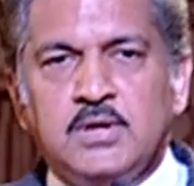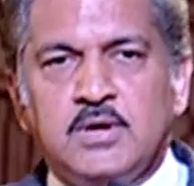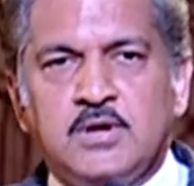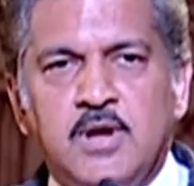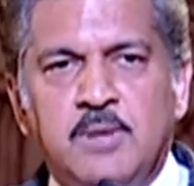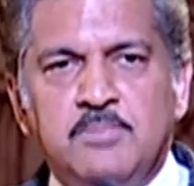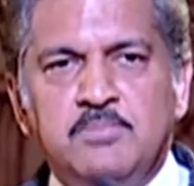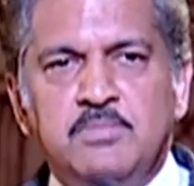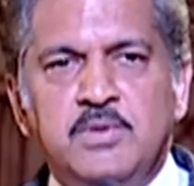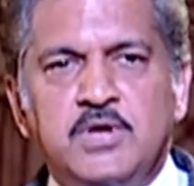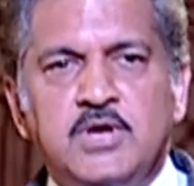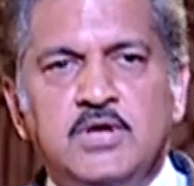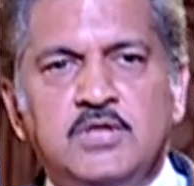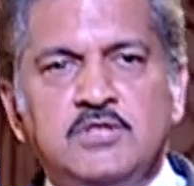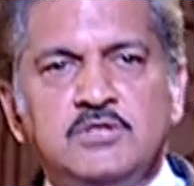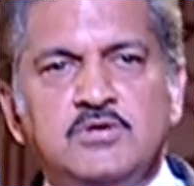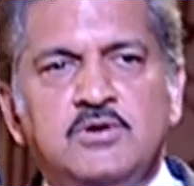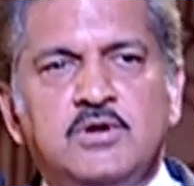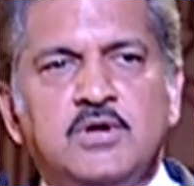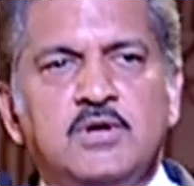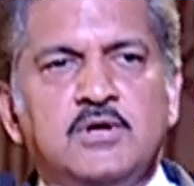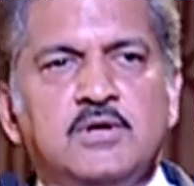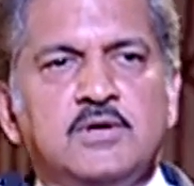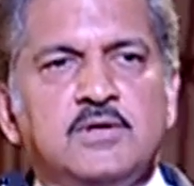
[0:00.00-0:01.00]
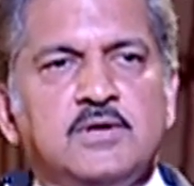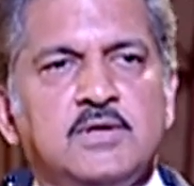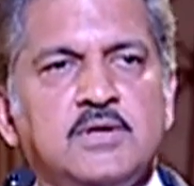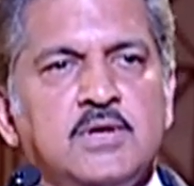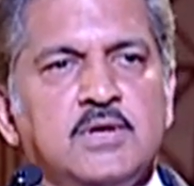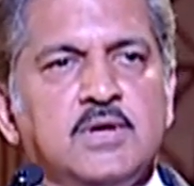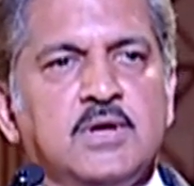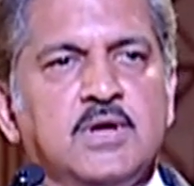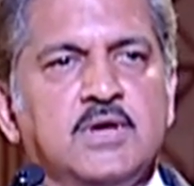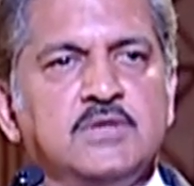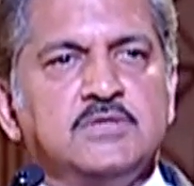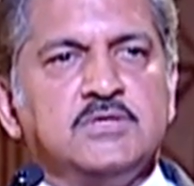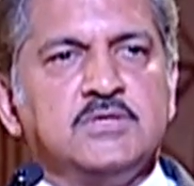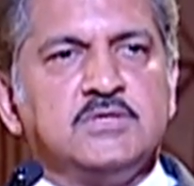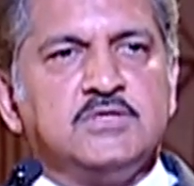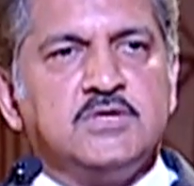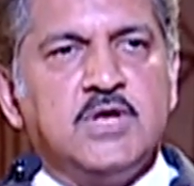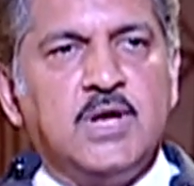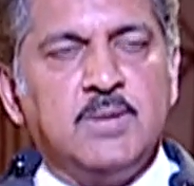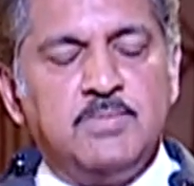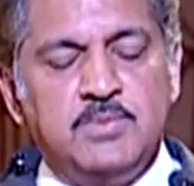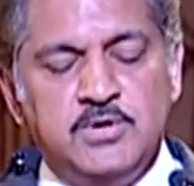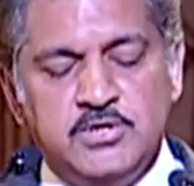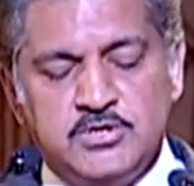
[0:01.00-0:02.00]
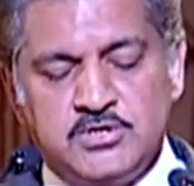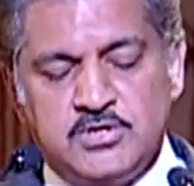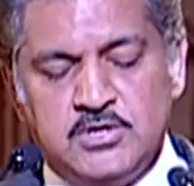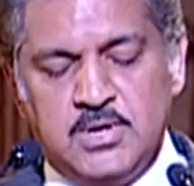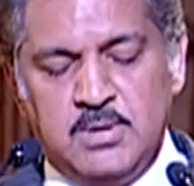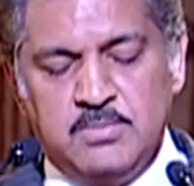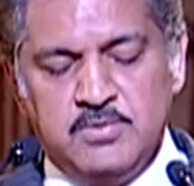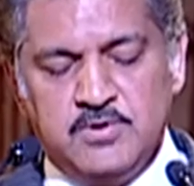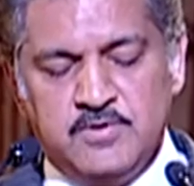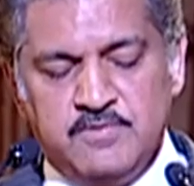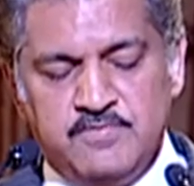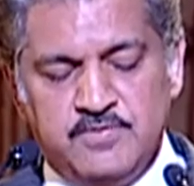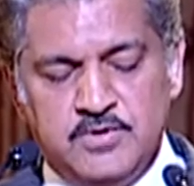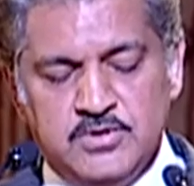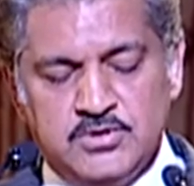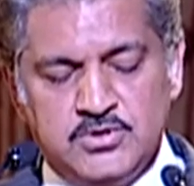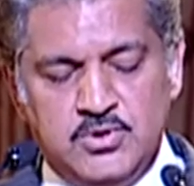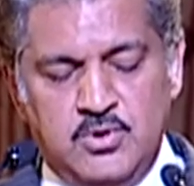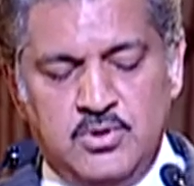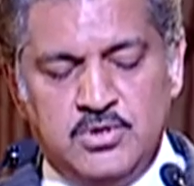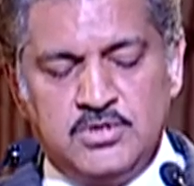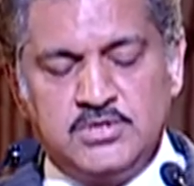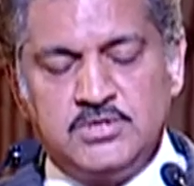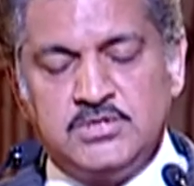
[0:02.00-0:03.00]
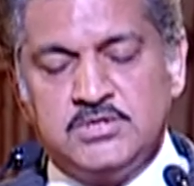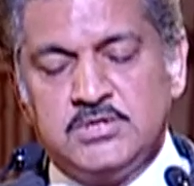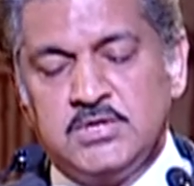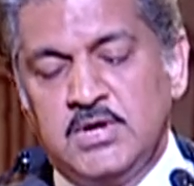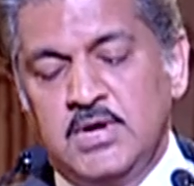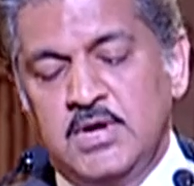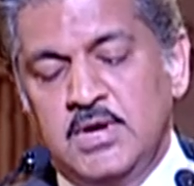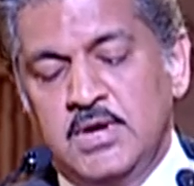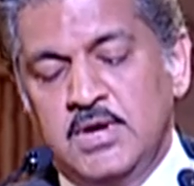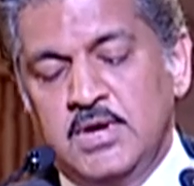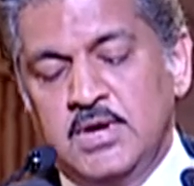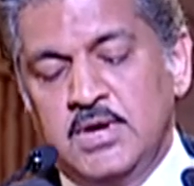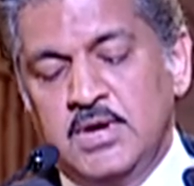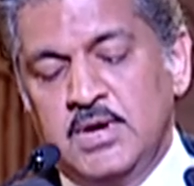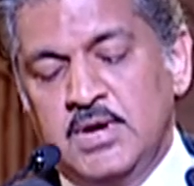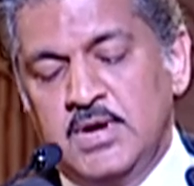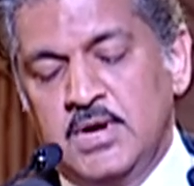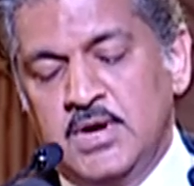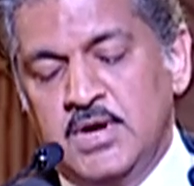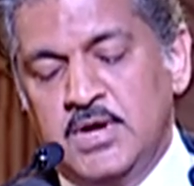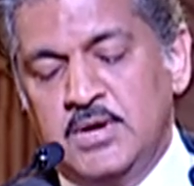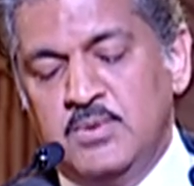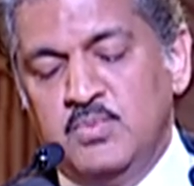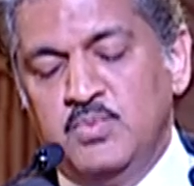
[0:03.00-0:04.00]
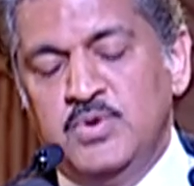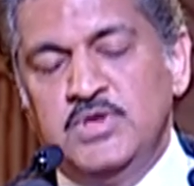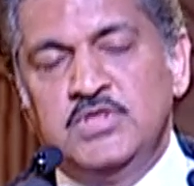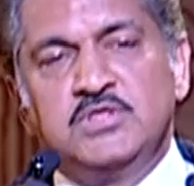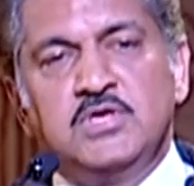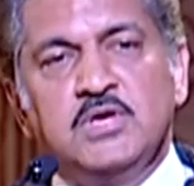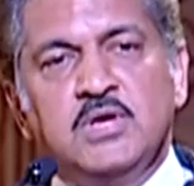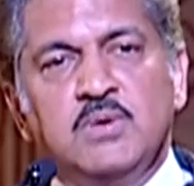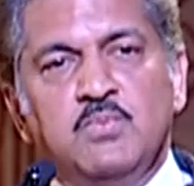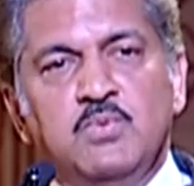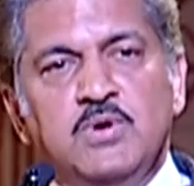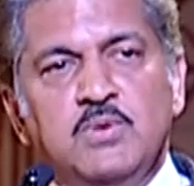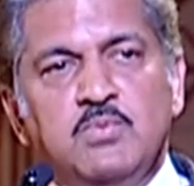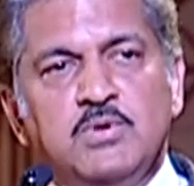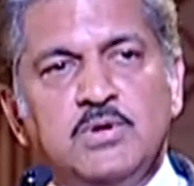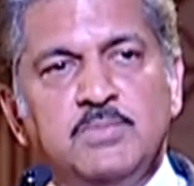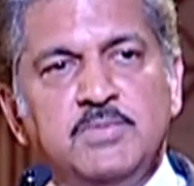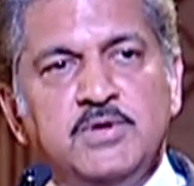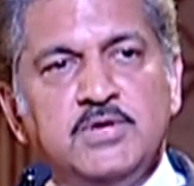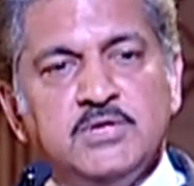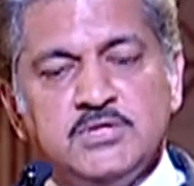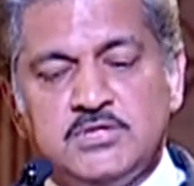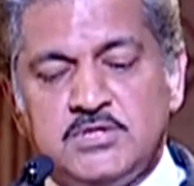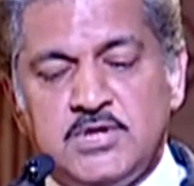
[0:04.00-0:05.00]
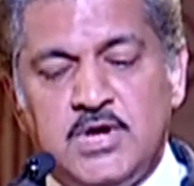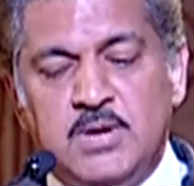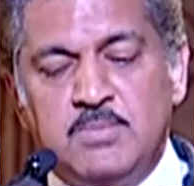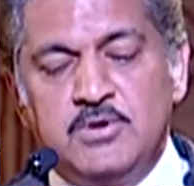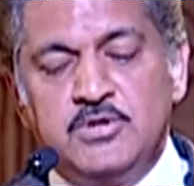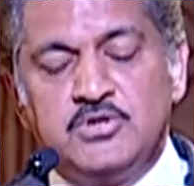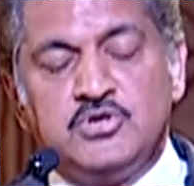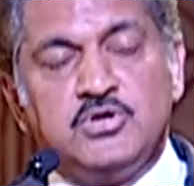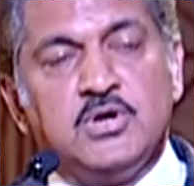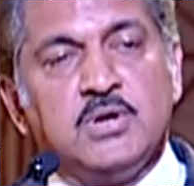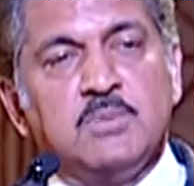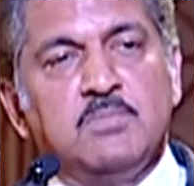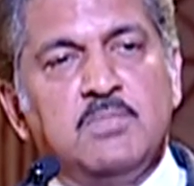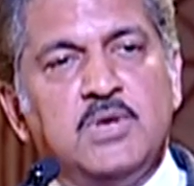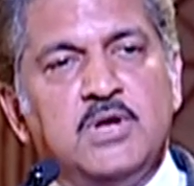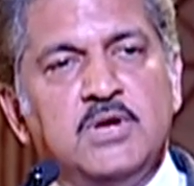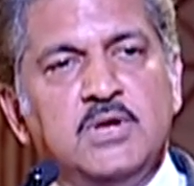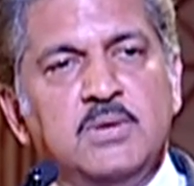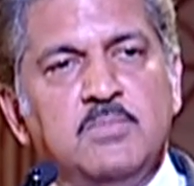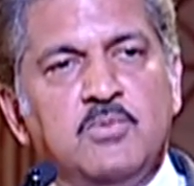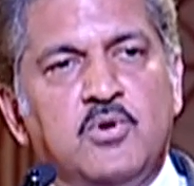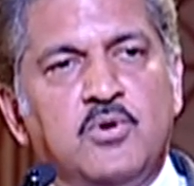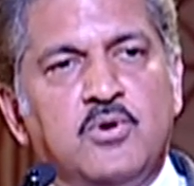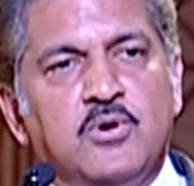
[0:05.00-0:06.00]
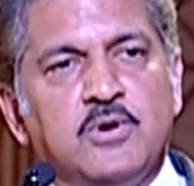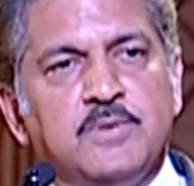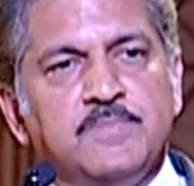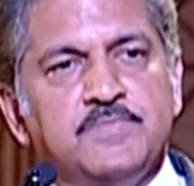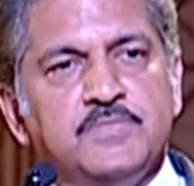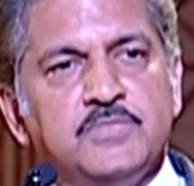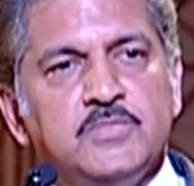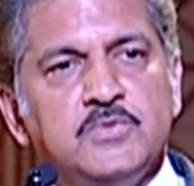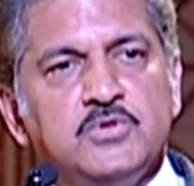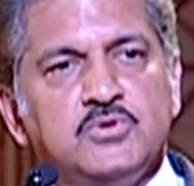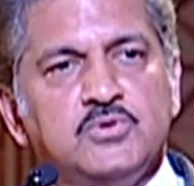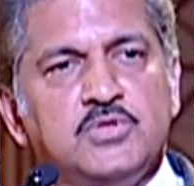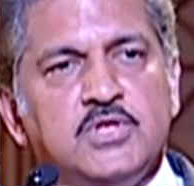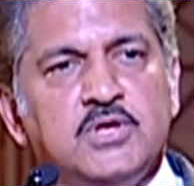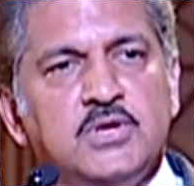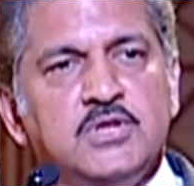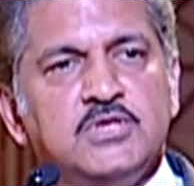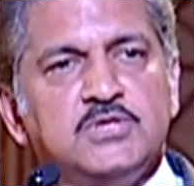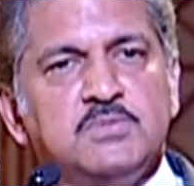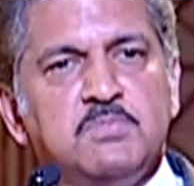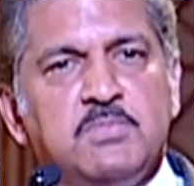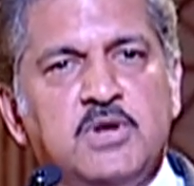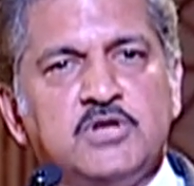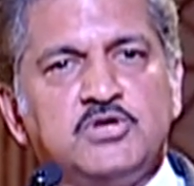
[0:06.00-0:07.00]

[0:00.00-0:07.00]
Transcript: Club Mahindra has established a number of resorts, and we think we will be establishing many more. So there is